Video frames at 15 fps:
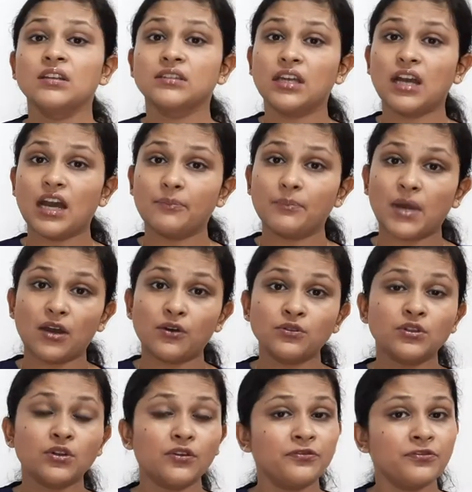The
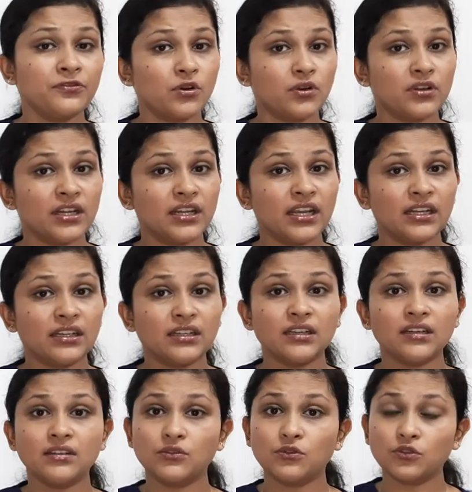amount of
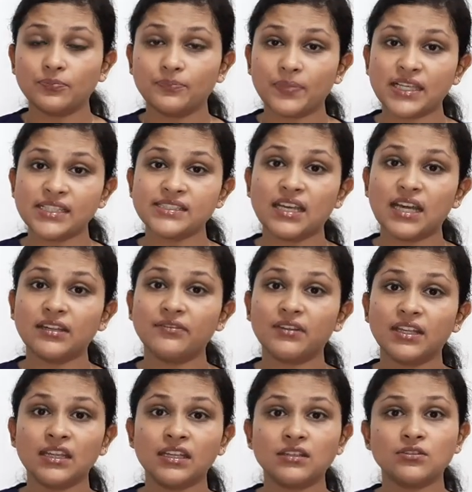fluoridated toothpaste that
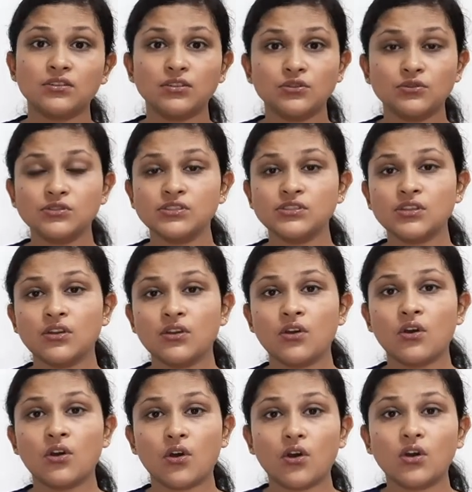we need to use
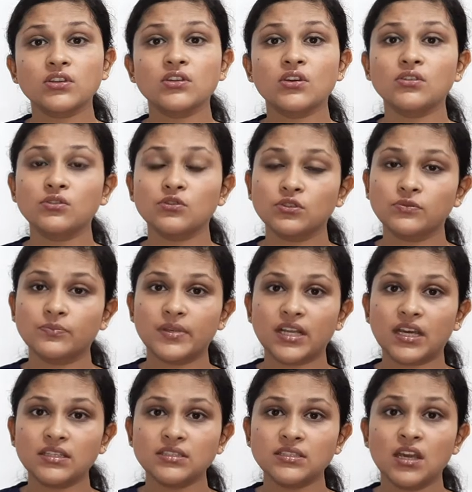on your
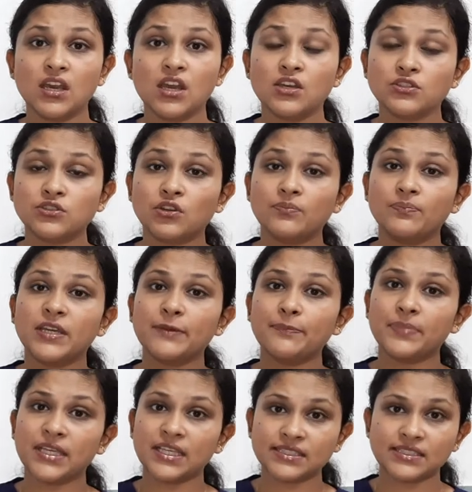toothbrush should
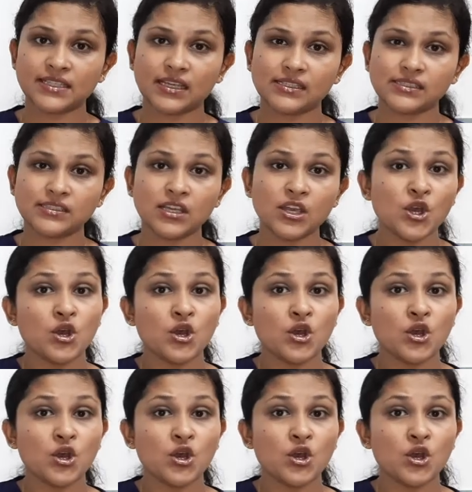be pea size,